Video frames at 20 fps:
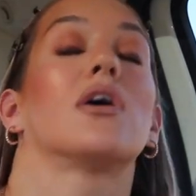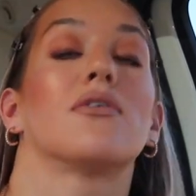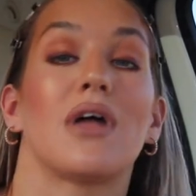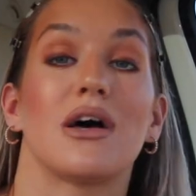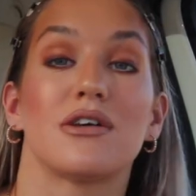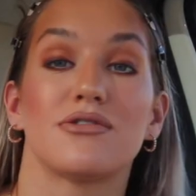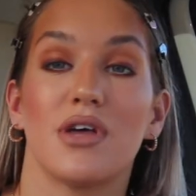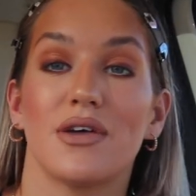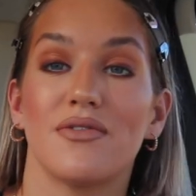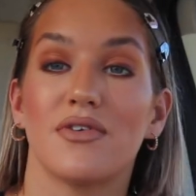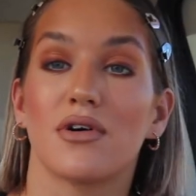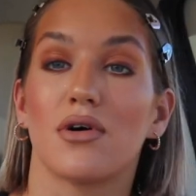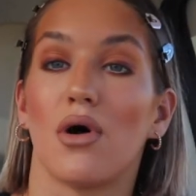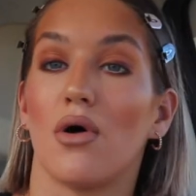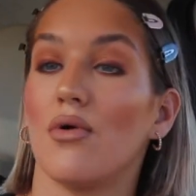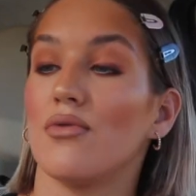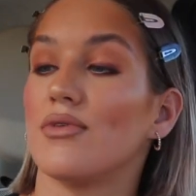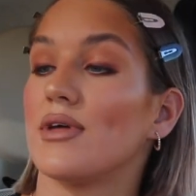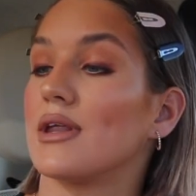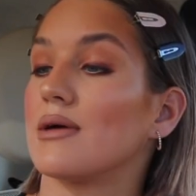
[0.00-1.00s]
That's not even
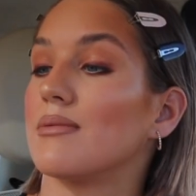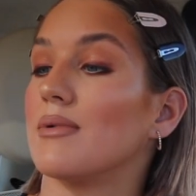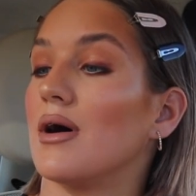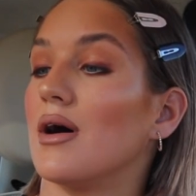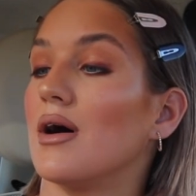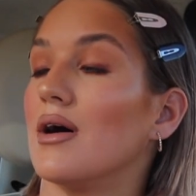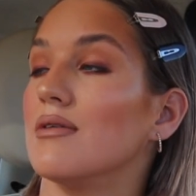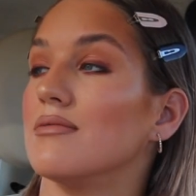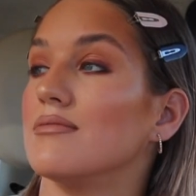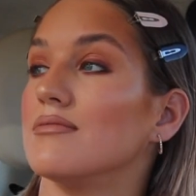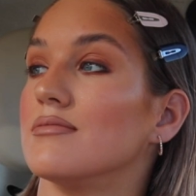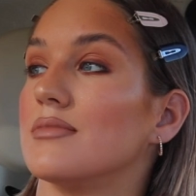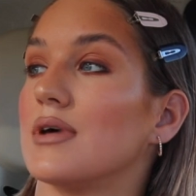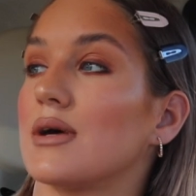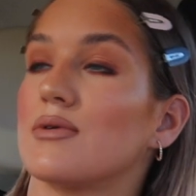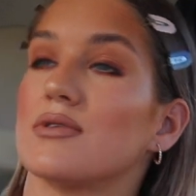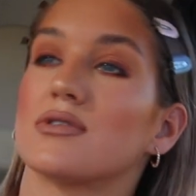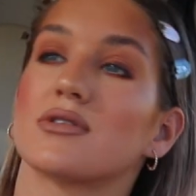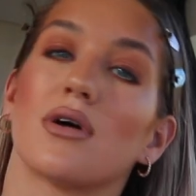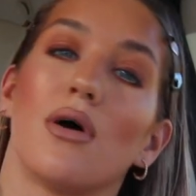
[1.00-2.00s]
cold anymore.
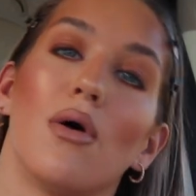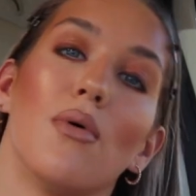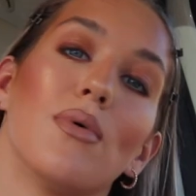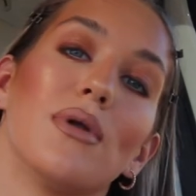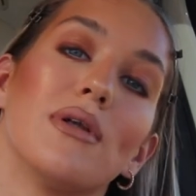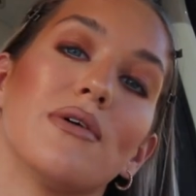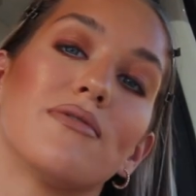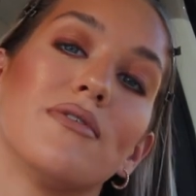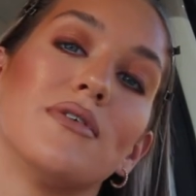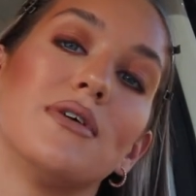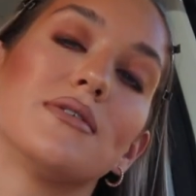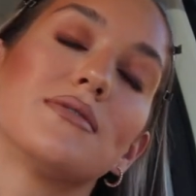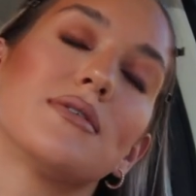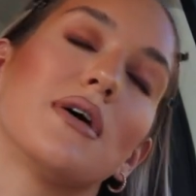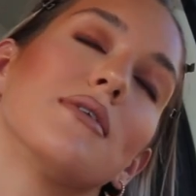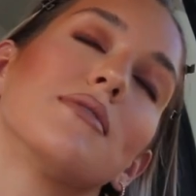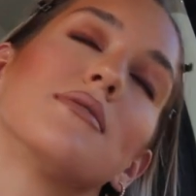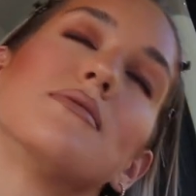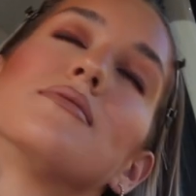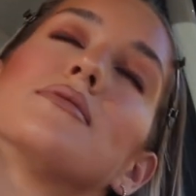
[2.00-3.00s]
It was cold when I first
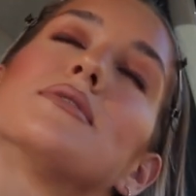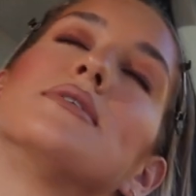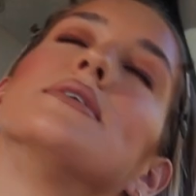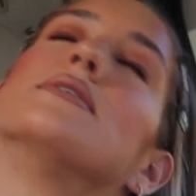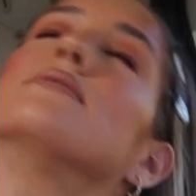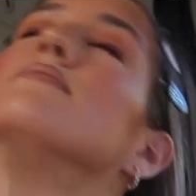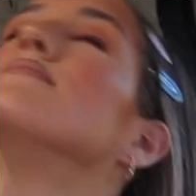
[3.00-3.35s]
started using